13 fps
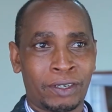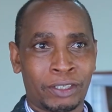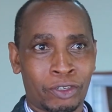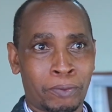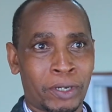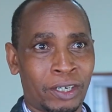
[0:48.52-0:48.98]

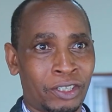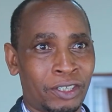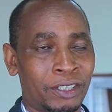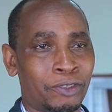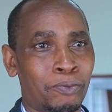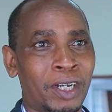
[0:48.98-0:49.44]
as the
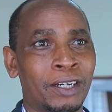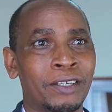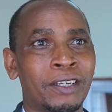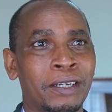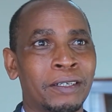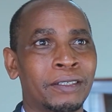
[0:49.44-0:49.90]
operations
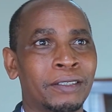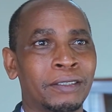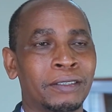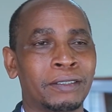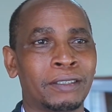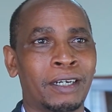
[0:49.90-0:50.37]
manager,
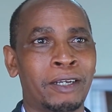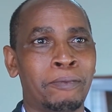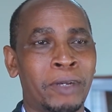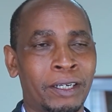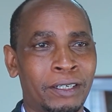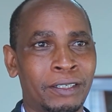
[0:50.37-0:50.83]
I
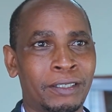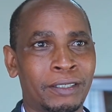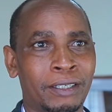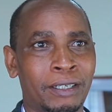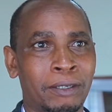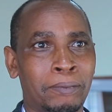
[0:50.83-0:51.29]
make
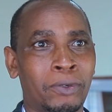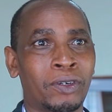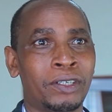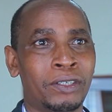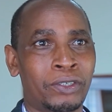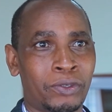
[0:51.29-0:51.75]
it a
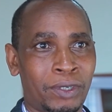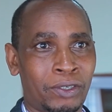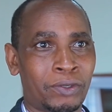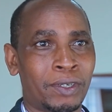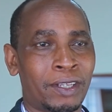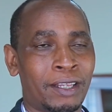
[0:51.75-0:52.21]
point to
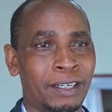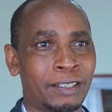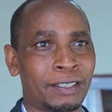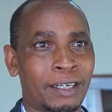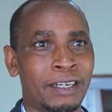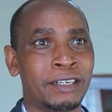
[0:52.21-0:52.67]
ensure
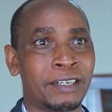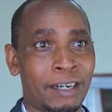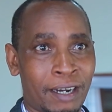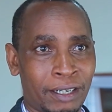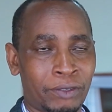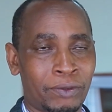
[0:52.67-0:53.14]
that I
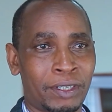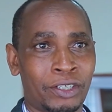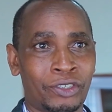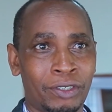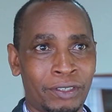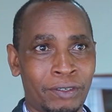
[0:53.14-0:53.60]
interact with the
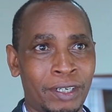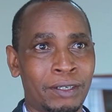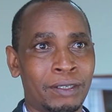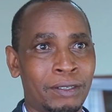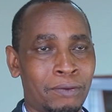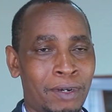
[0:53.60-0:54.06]

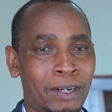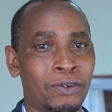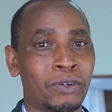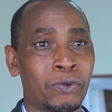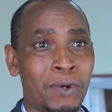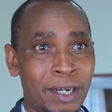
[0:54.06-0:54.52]
children
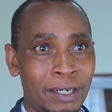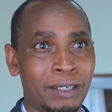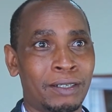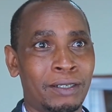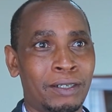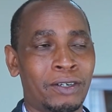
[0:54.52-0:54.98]
one-on-one
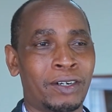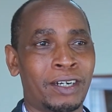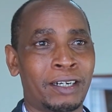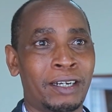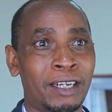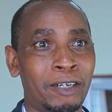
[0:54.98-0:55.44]
on
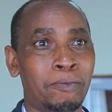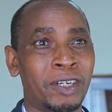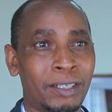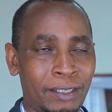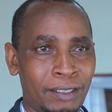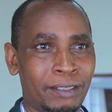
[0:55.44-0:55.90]
a daily
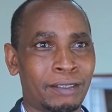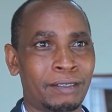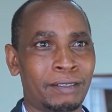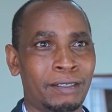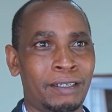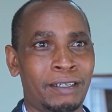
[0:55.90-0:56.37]
basis.
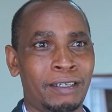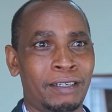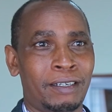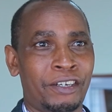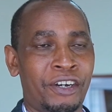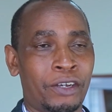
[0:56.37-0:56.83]

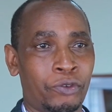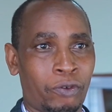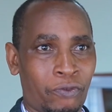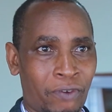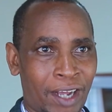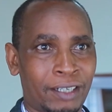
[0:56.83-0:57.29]
In actual
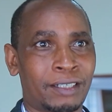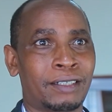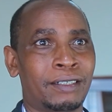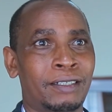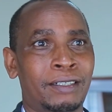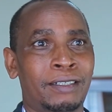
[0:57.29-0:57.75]
fact,
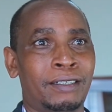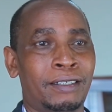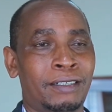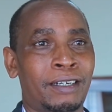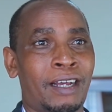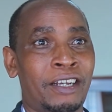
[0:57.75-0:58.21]

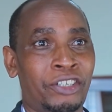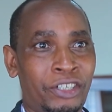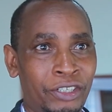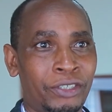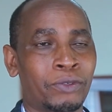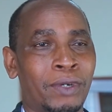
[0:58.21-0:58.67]
I
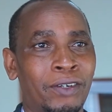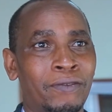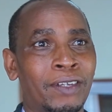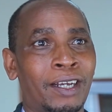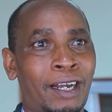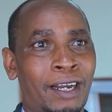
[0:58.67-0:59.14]
teach one
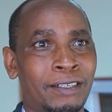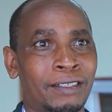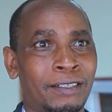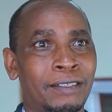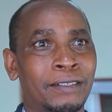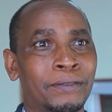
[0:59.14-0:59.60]
of the
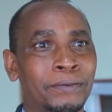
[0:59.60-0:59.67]
classes.